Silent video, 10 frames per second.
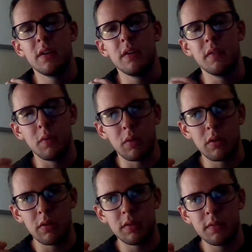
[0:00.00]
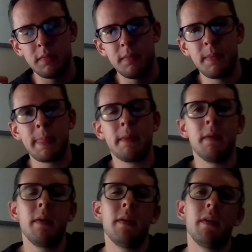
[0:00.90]
of the world.
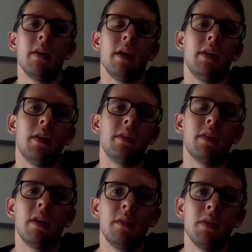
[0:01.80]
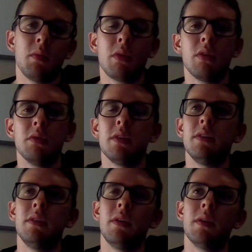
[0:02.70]
And I say of the world, and
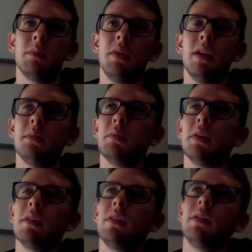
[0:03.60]
you know what I mean, but